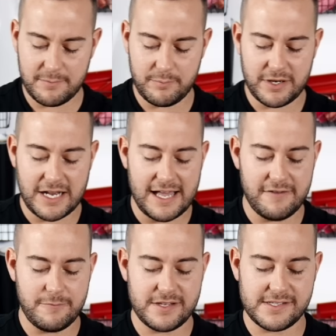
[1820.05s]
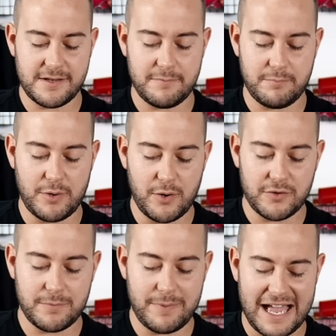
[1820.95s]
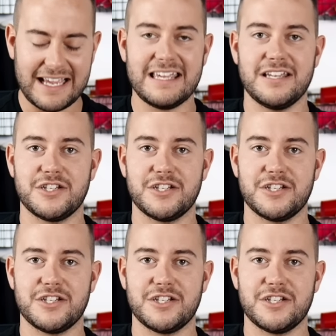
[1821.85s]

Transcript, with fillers: but I've messed up both backing